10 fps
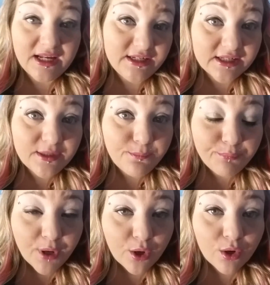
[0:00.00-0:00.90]
It doesn't
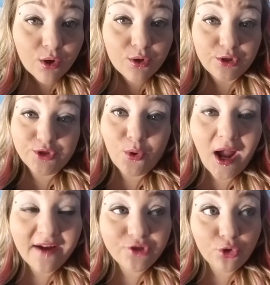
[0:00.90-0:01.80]
burn. You don't
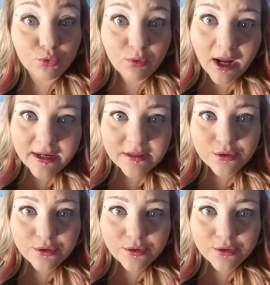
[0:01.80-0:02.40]
have to grind